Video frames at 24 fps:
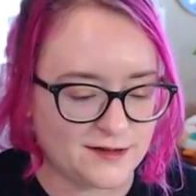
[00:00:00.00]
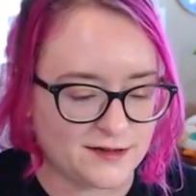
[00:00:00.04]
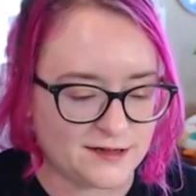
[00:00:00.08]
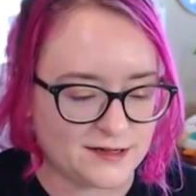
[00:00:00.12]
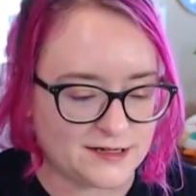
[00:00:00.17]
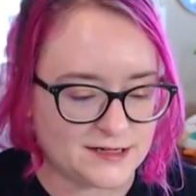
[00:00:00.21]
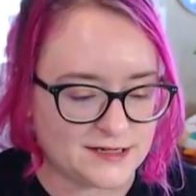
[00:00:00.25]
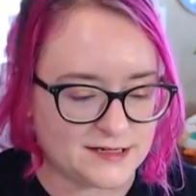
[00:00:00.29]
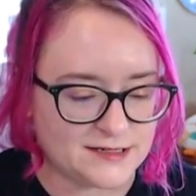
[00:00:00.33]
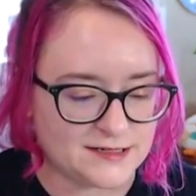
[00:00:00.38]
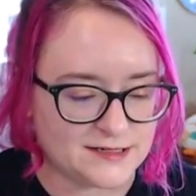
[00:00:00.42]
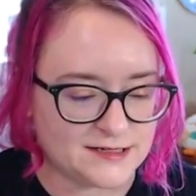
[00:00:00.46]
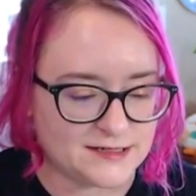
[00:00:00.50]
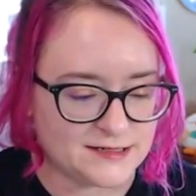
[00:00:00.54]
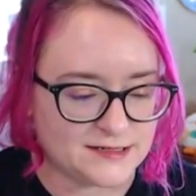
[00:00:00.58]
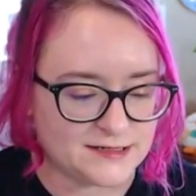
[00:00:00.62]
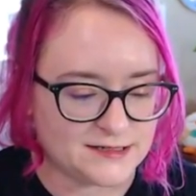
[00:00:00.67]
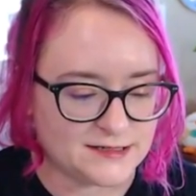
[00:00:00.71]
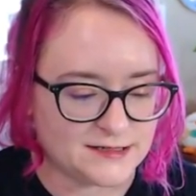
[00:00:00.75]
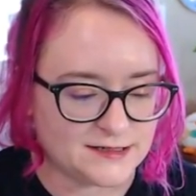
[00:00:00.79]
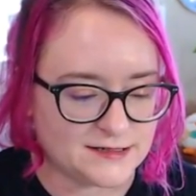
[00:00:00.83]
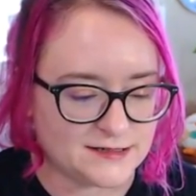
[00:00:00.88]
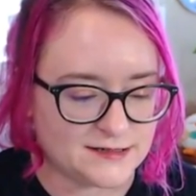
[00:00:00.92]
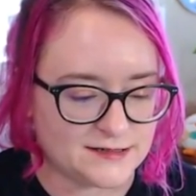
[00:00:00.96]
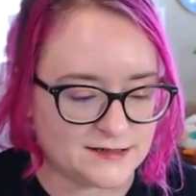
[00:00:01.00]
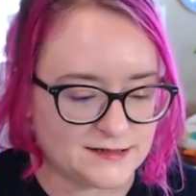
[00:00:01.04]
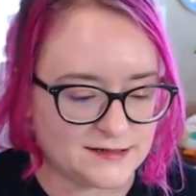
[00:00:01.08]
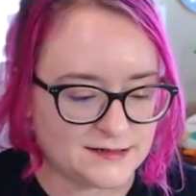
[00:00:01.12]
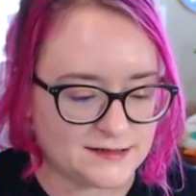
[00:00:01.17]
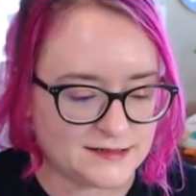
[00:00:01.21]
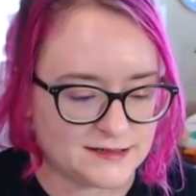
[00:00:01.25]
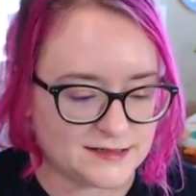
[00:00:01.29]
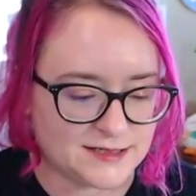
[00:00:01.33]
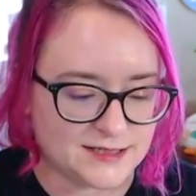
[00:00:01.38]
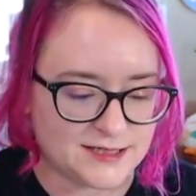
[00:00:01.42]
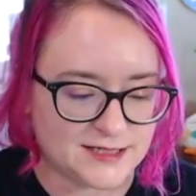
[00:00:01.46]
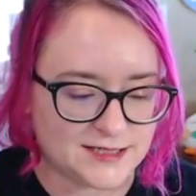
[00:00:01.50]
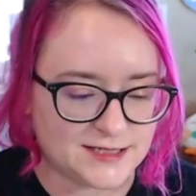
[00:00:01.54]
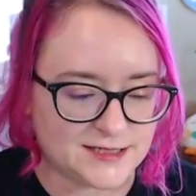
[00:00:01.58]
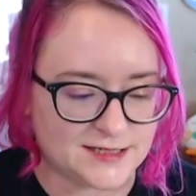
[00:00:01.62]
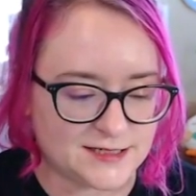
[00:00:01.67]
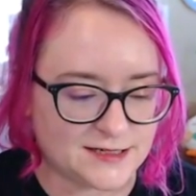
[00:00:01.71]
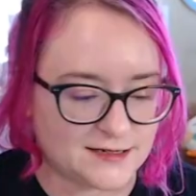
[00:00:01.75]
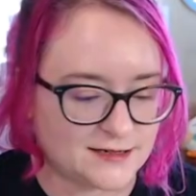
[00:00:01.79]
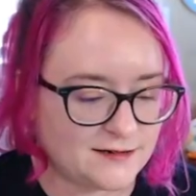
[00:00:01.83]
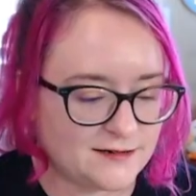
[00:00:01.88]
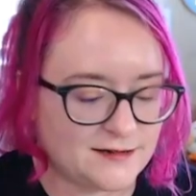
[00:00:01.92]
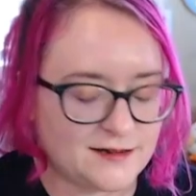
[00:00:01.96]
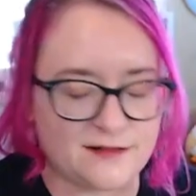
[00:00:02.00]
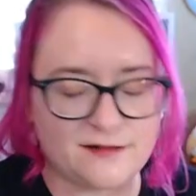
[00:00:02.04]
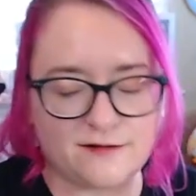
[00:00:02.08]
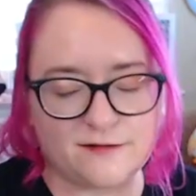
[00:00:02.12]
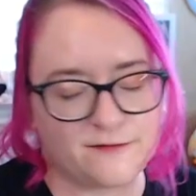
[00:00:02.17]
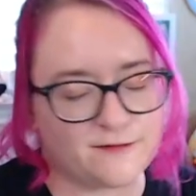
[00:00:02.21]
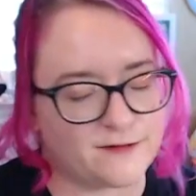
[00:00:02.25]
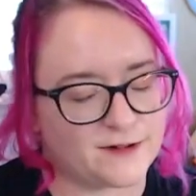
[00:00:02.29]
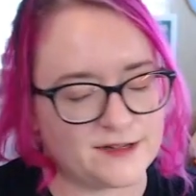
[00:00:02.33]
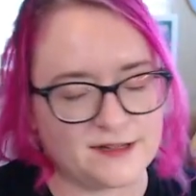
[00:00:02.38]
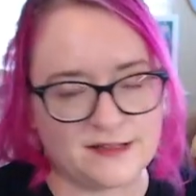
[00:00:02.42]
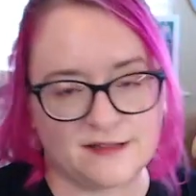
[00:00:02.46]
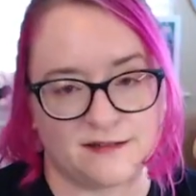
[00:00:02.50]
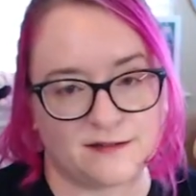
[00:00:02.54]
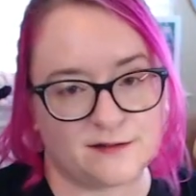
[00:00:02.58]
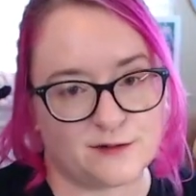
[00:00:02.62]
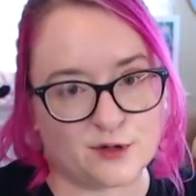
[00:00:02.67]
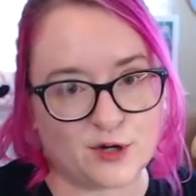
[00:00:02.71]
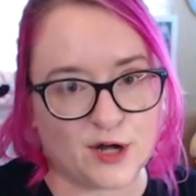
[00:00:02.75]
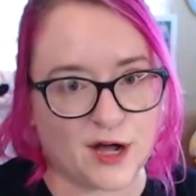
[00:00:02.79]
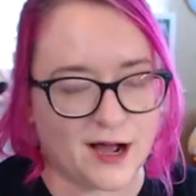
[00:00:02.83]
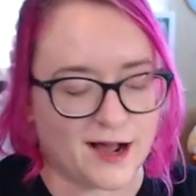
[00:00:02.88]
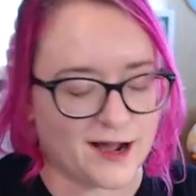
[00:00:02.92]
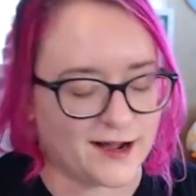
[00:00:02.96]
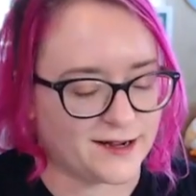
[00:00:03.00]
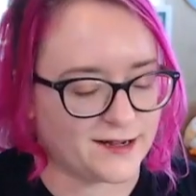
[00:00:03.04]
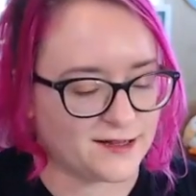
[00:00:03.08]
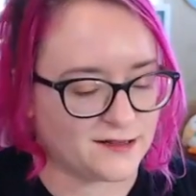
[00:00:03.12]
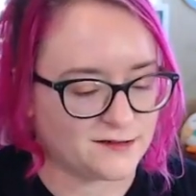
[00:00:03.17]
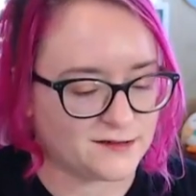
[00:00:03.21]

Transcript: He is just another funny little guy.